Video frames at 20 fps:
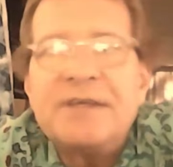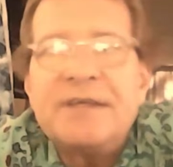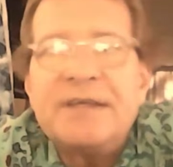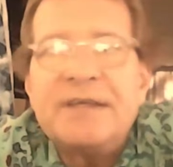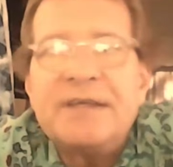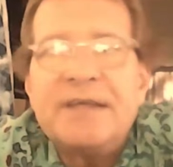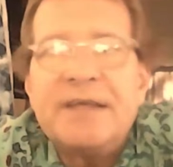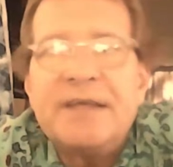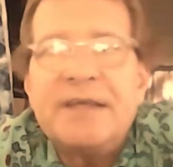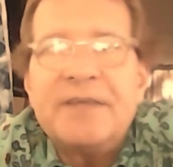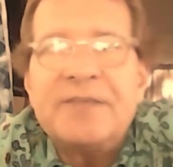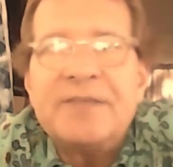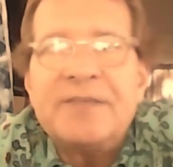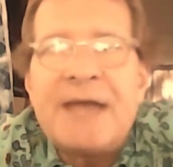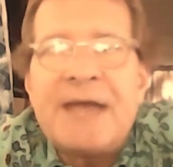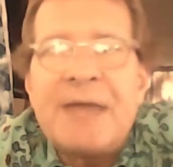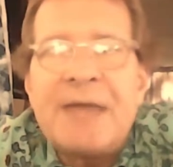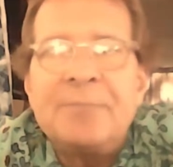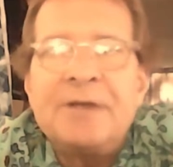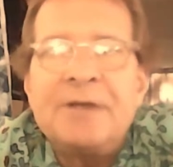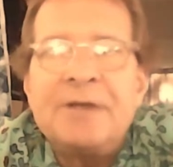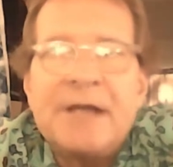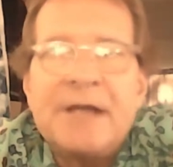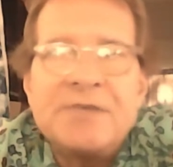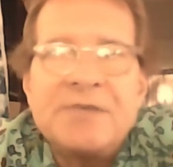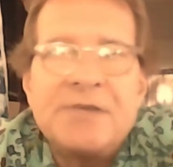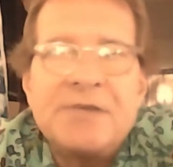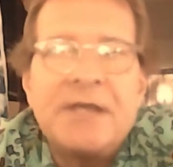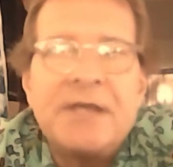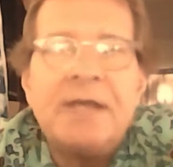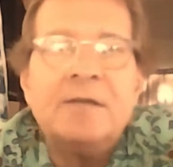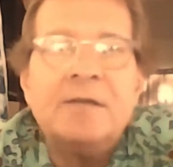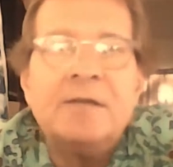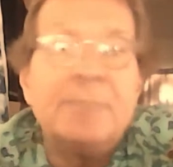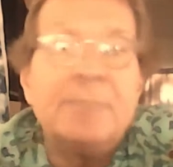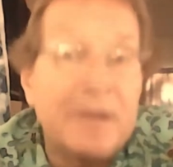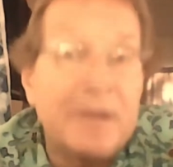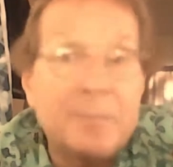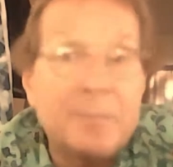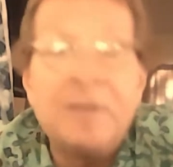has not been
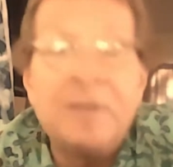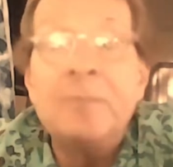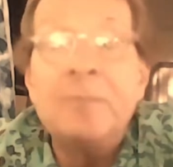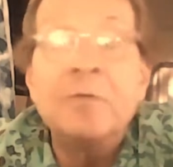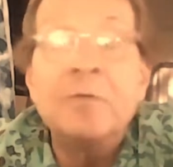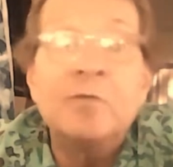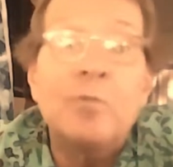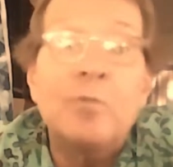educated by people of